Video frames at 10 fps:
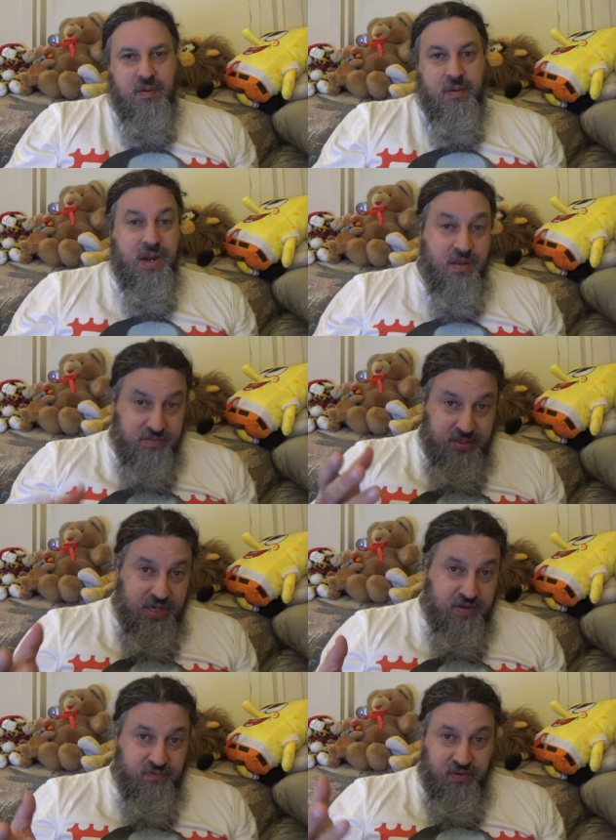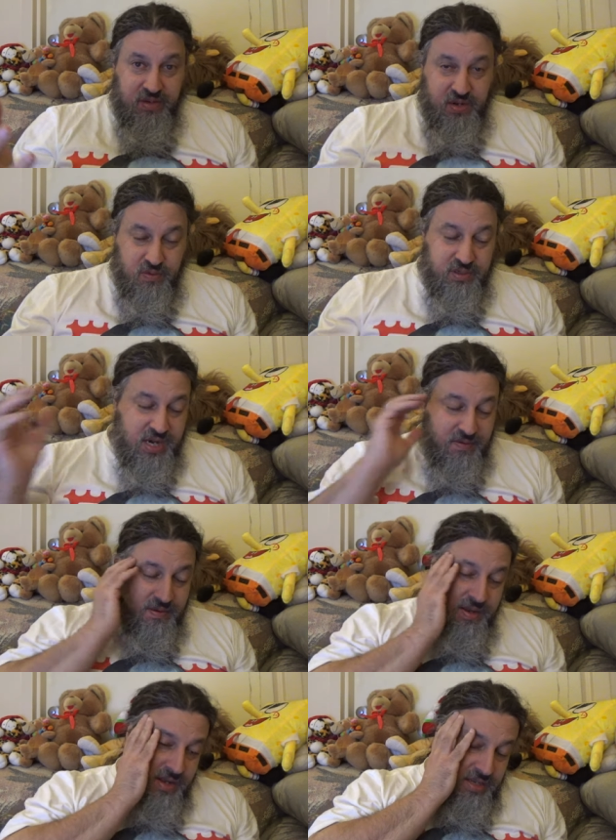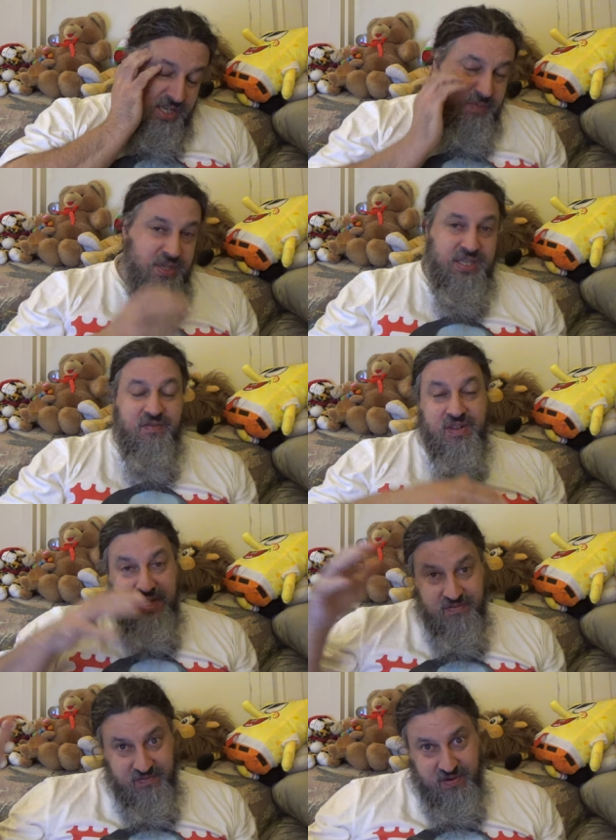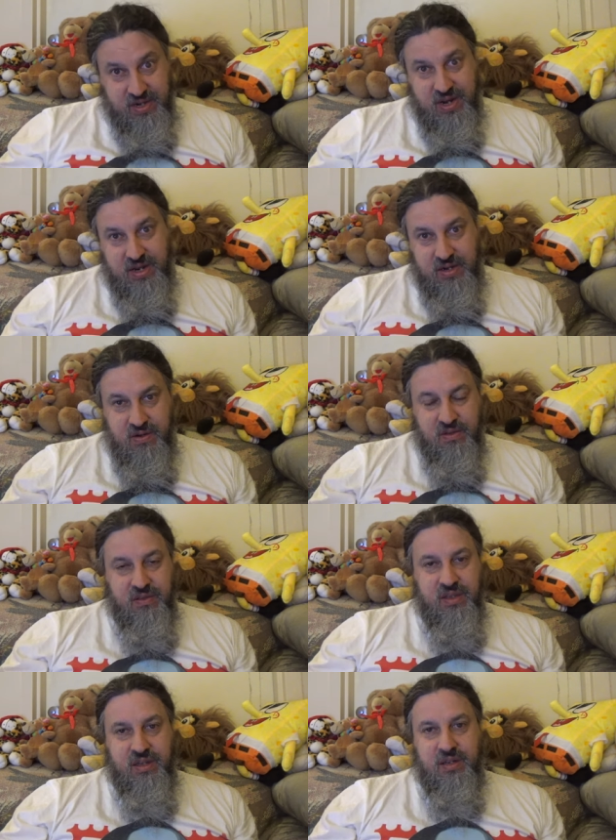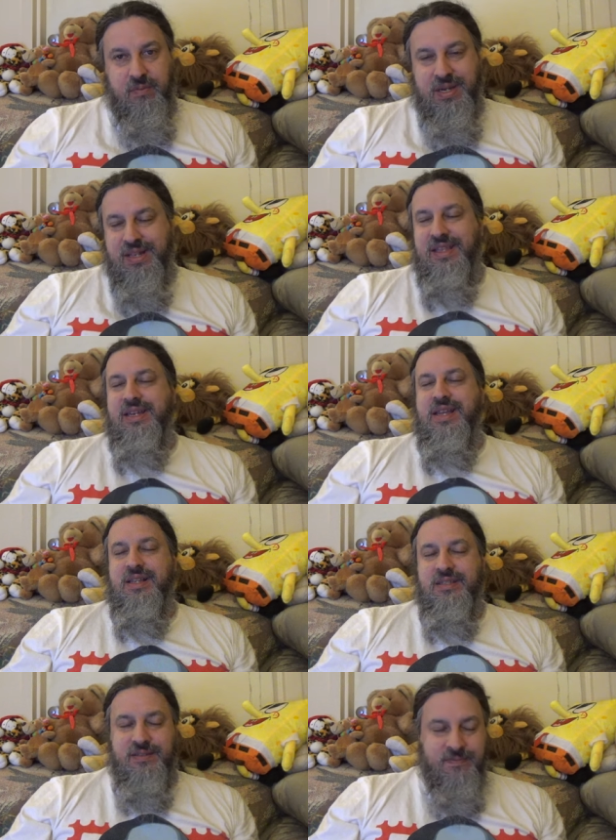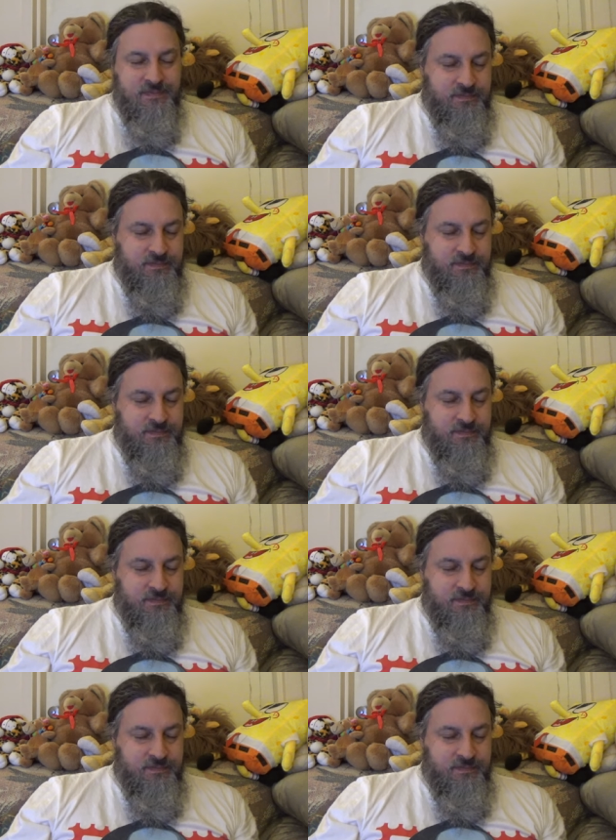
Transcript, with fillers: I want to have something to eat first. I know what's going to happen specifically immediately next.